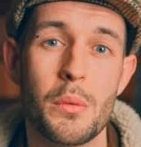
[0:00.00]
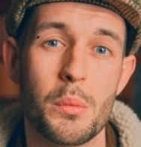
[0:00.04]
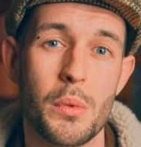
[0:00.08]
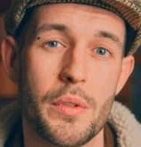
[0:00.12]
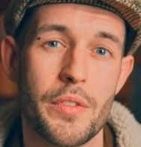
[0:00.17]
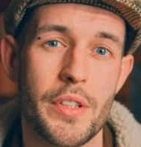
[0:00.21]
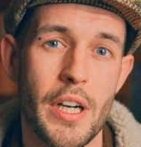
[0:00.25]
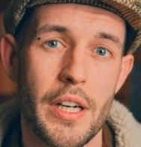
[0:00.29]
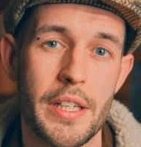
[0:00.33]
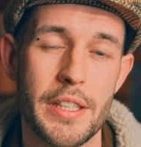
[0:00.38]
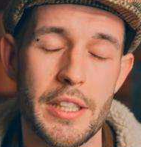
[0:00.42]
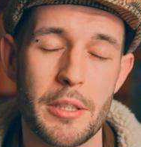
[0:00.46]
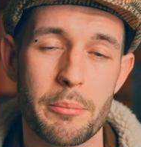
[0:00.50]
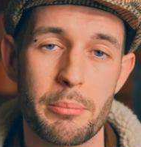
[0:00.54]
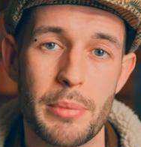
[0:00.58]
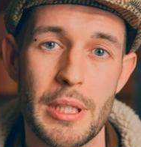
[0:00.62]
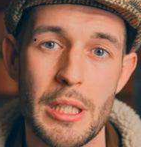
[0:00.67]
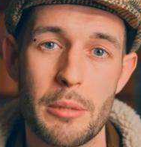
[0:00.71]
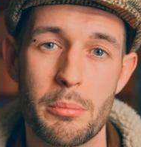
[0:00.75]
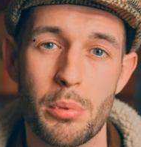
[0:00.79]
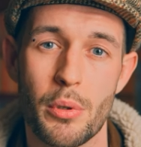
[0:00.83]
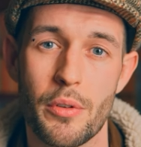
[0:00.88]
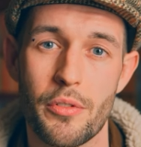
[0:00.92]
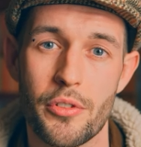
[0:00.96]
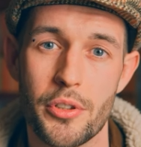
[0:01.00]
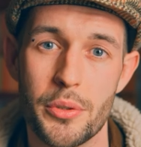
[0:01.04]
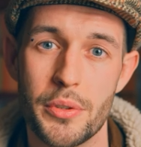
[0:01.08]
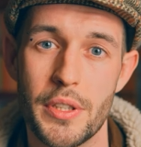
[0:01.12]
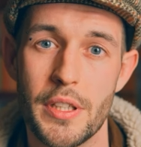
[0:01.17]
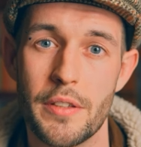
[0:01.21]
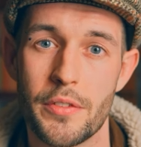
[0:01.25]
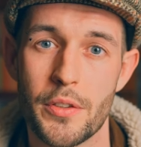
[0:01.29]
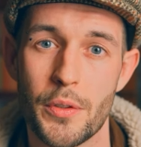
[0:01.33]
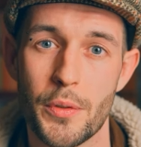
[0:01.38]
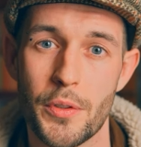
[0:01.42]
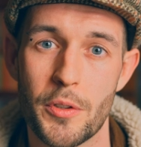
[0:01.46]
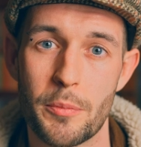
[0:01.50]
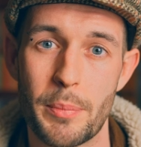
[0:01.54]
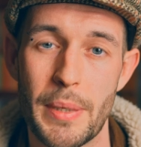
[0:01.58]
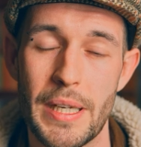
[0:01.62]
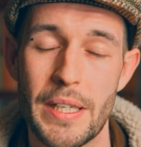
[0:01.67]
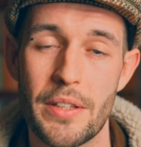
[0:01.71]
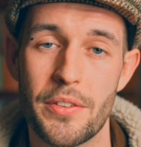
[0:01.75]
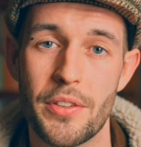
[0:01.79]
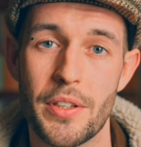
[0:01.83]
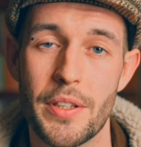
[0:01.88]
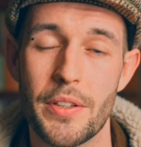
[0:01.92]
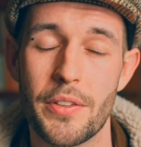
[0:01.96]
with guiding people through difficult
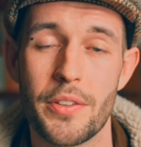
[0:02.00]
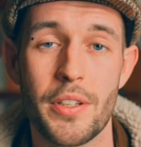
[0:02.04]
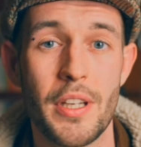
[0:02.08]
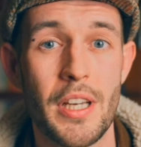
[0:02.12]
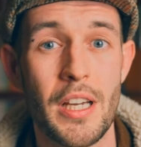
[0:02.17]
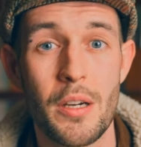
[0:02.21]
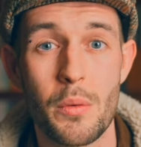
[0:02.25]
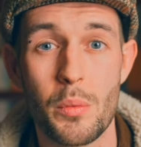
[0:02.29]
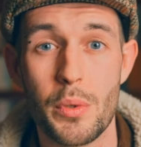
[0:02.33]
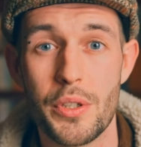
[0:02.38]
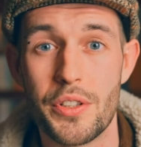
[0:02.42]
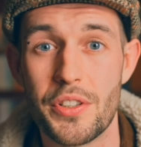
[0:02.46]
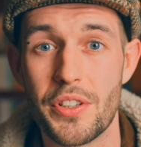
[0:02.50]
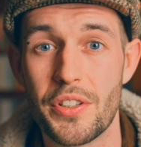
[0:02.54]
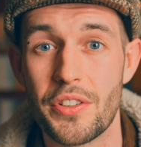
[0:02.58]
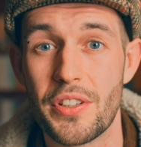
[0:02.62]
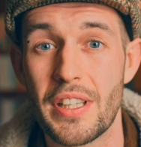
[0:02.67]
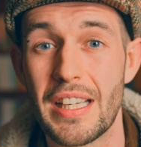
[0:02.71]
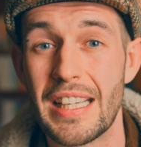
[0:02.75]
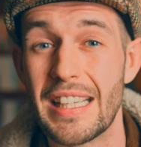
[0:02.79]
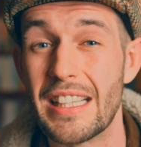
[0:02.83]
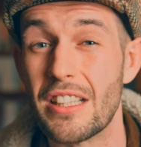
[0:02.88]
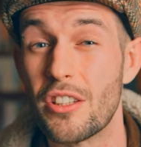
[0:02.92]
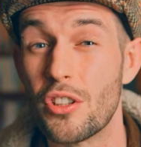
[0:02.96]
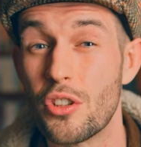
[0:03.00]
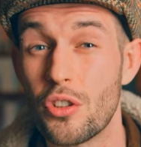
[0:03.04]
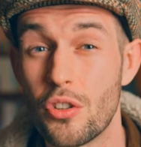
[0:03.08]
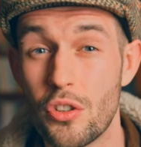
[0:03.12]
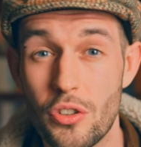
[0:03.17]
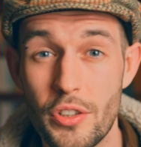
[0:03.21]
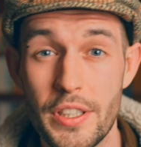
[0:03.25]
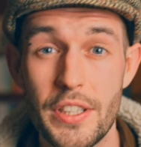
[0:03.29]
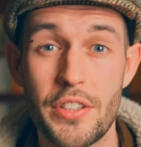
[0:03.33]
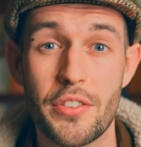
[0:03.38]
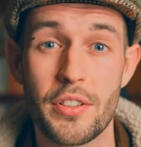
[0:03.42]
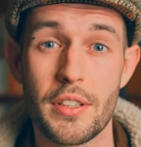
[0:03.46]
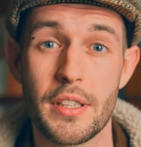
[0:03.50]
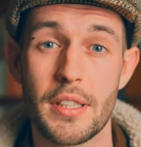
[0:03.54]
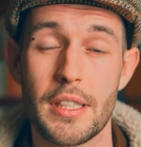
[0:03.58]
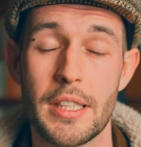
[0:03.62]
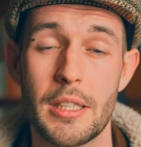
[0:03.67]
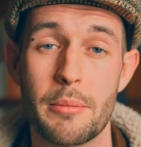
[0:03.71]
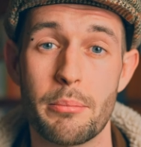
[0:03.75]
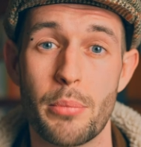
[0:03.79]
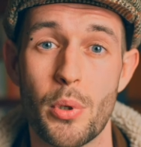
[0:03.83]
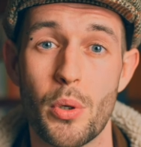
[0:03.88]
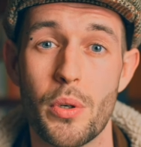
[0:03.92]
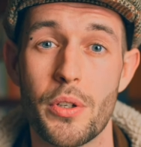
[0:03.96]
spaces, which is increasingly
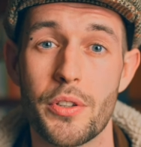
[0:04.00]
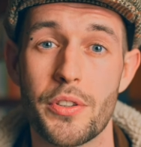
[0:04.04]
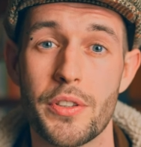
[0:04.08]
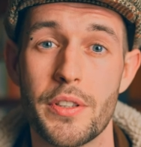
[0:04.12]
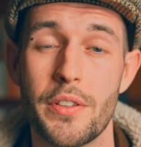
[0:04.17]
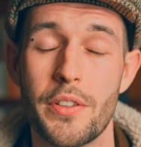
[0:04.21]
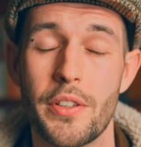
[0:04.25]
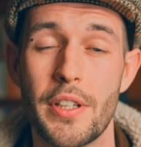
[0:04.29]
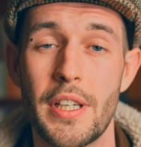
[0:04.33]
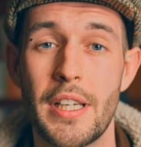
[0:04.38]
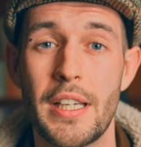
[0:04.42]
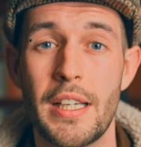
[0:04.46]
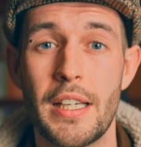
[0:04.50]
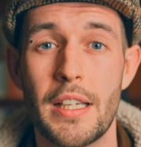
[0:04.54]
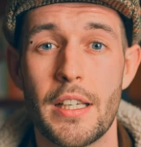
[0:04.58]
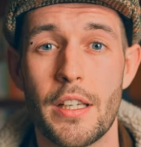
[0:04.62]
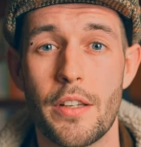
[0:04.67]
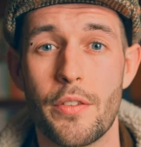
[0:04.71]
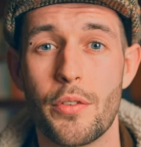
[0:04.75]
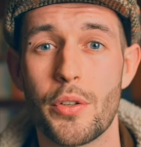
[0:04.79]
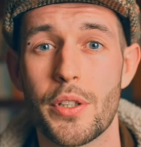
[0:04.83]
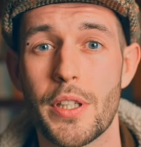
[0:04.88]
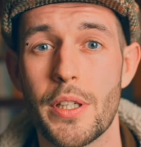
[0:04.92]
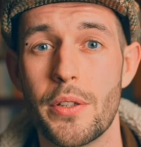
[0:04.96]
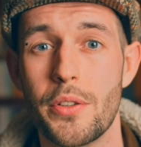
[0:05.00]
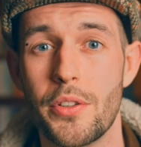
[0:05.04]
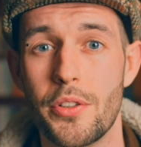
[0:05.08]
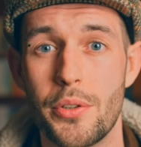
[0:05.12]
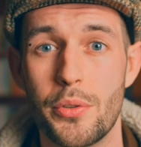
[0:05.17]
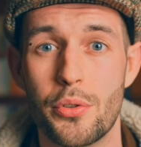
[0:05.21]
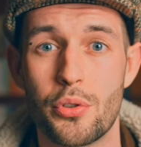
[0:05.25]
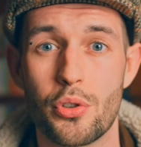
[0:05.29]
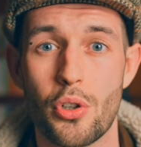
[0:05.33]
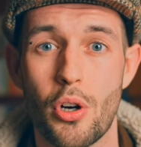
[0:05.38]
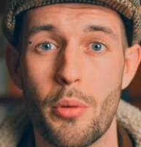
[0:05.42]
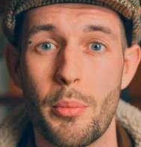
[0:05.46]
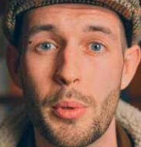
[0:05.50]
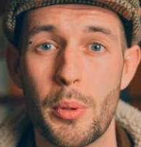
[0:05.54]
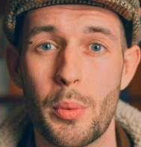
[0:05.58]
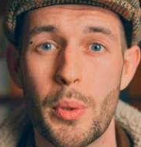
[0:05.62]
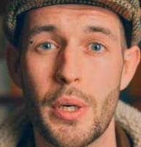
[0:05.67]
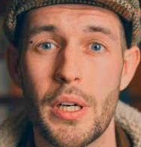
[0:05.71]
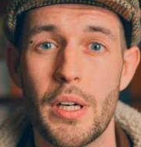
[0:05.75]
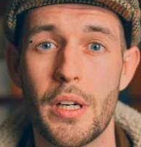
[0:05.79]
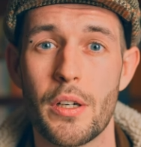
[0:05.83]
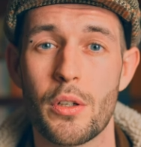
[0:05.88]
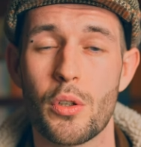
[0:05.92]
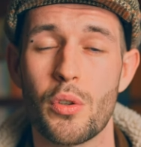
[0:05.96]
important if you're going to do trauma
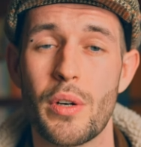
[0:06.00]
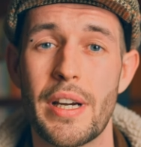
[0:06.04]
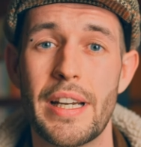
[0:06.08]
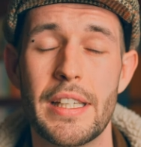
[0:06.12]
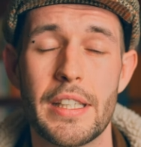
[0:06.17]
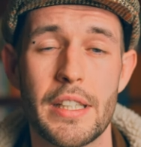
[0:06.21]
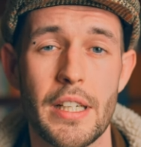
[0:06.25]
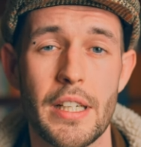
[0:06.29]
work or any